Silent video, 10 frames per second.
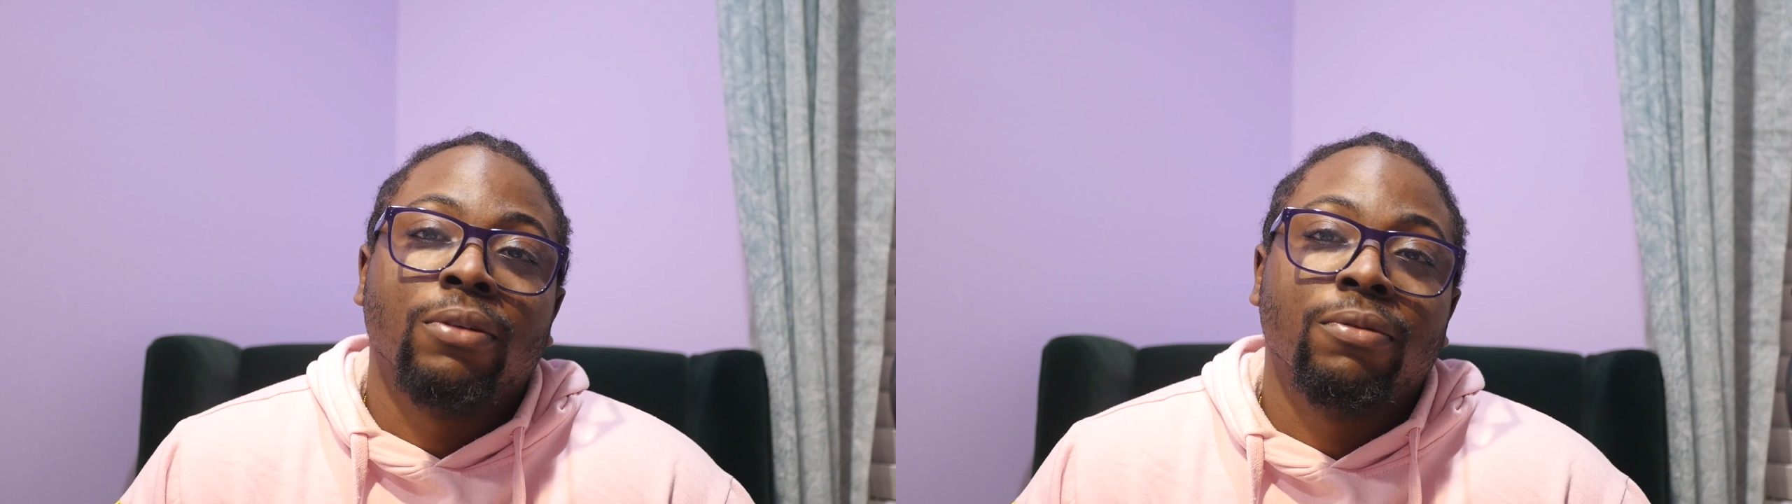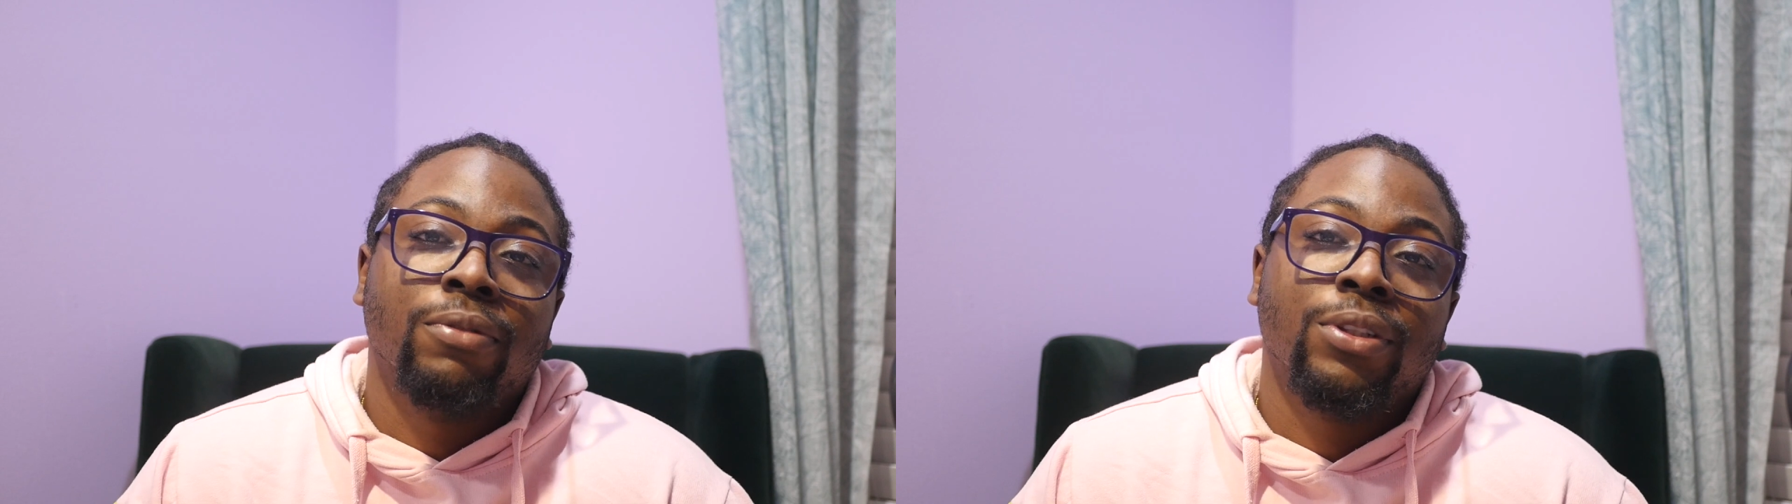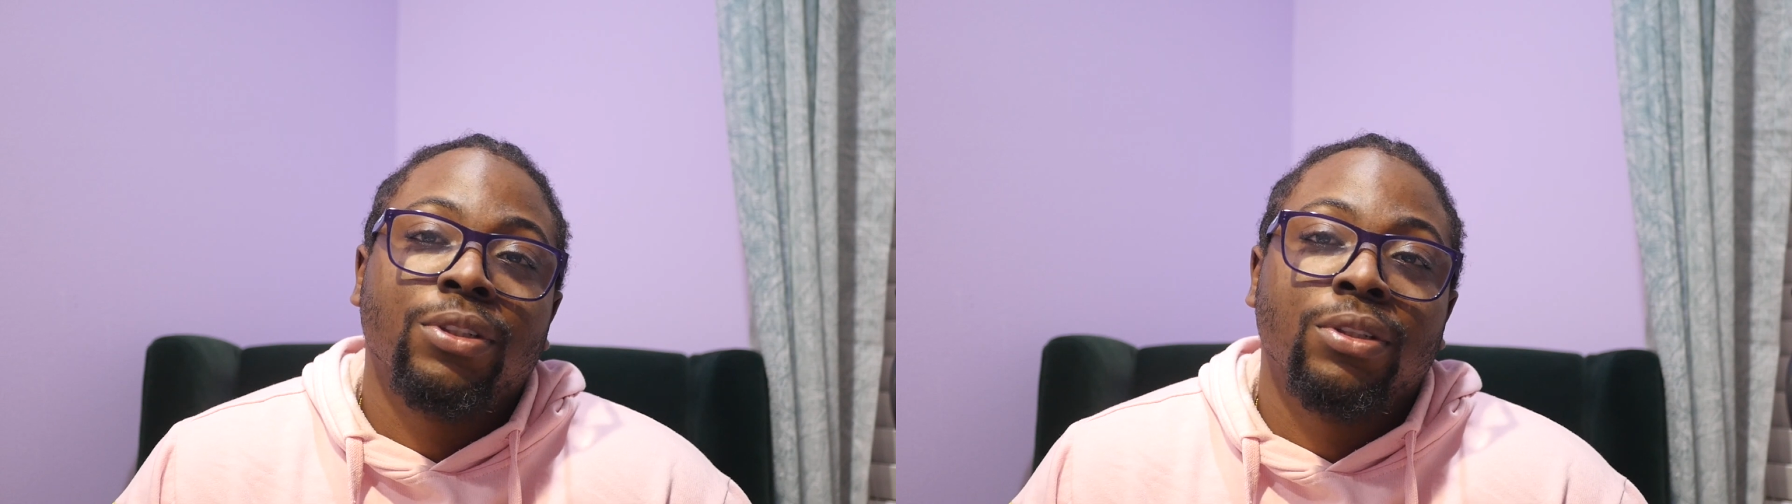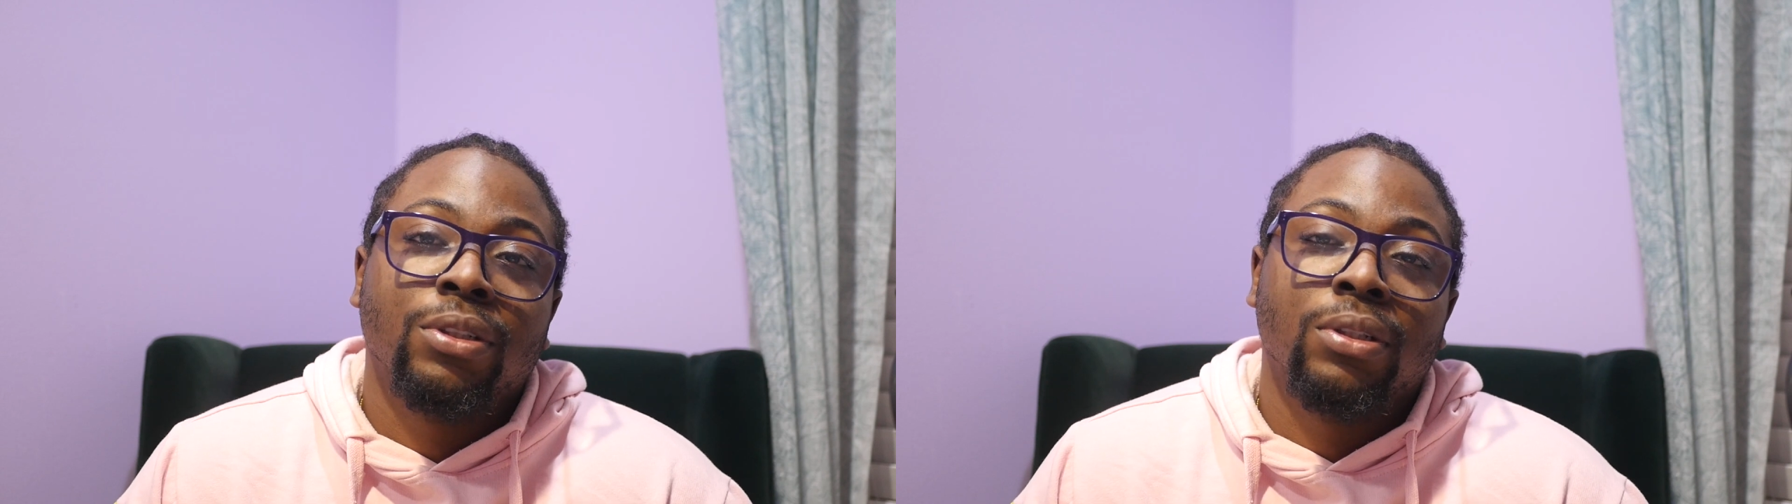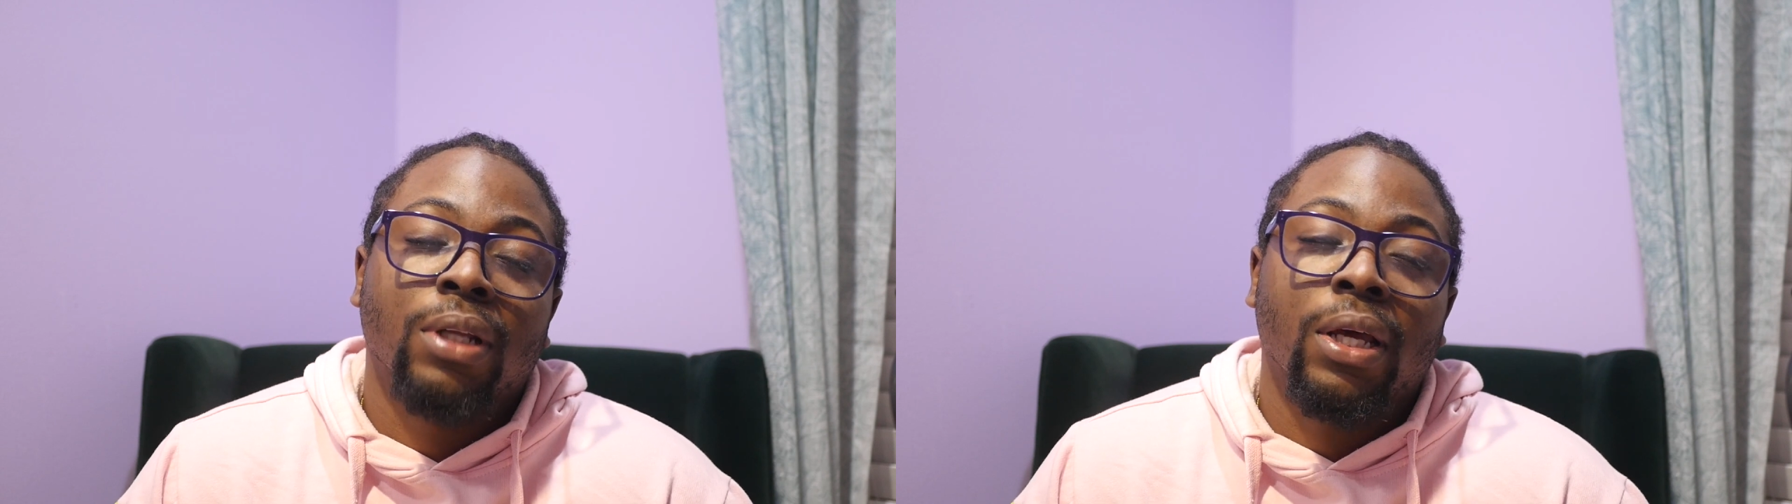a fish
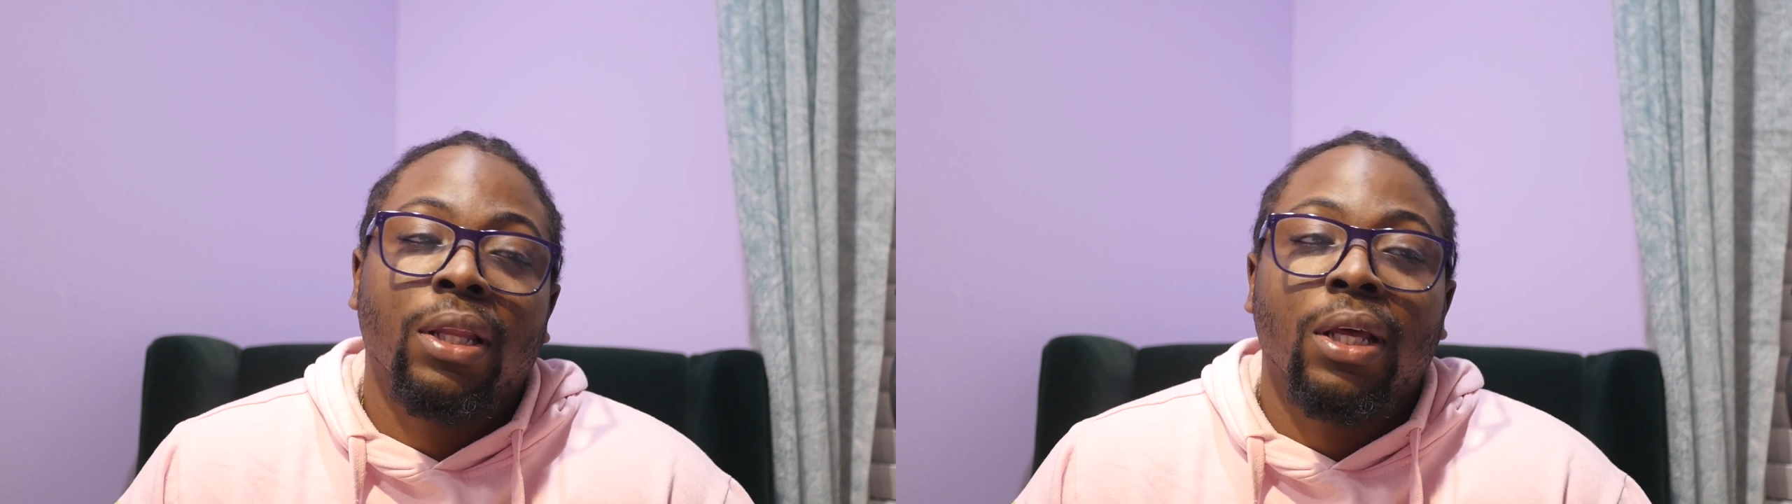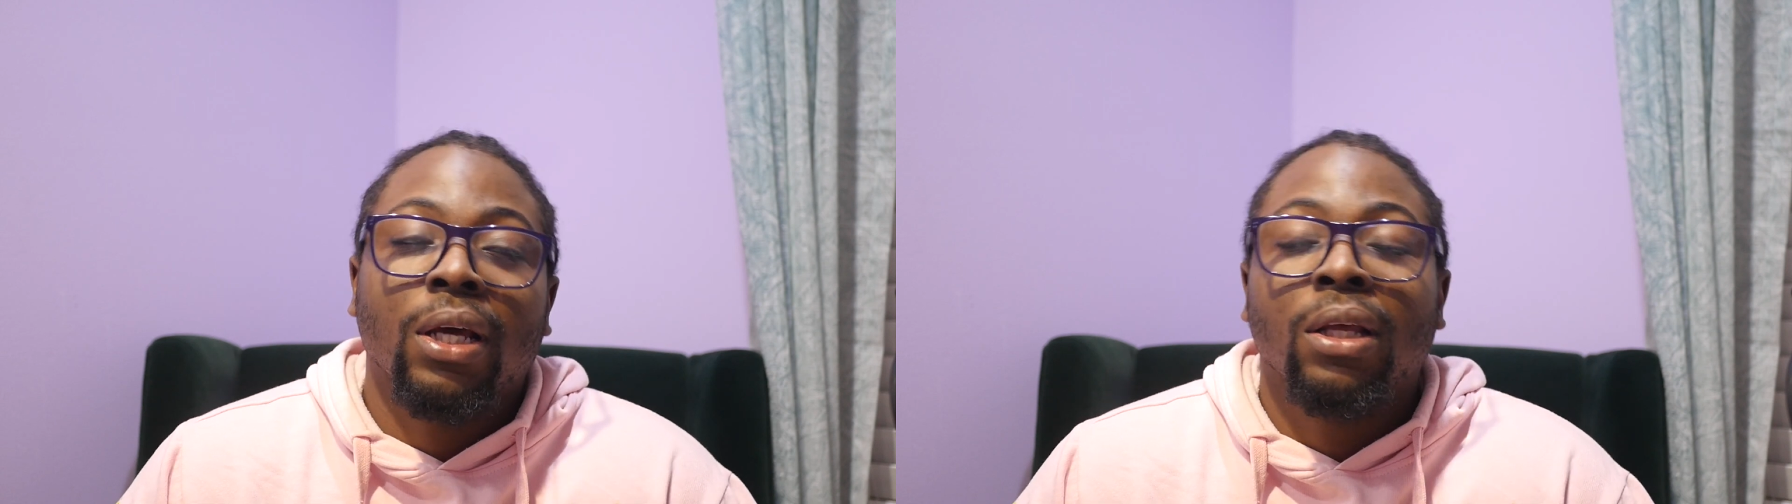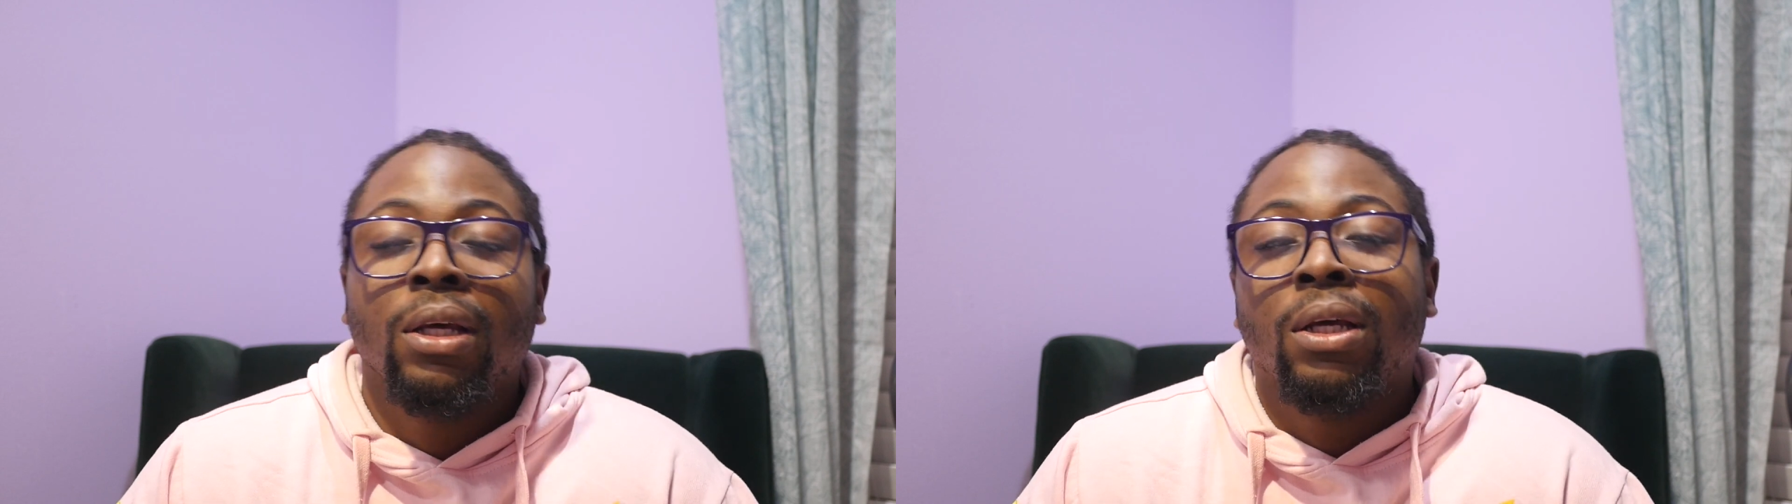like that.